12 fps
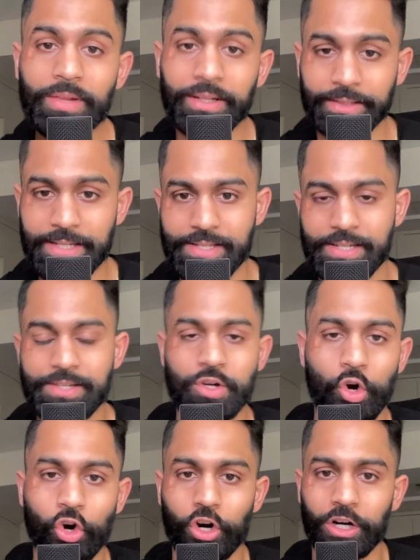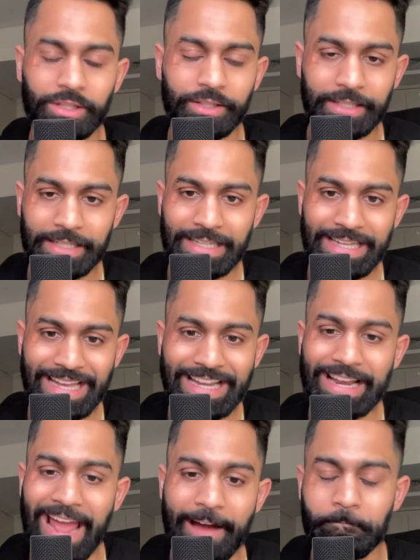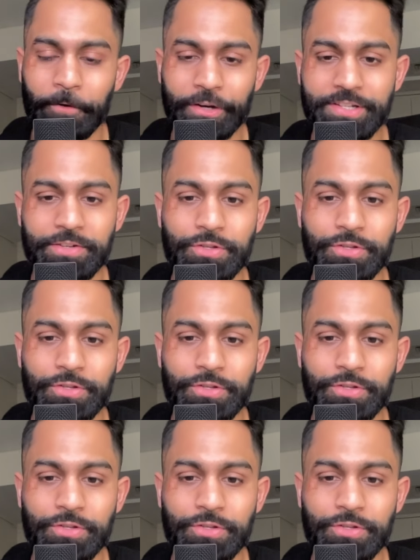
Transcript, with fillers: this is all in an effort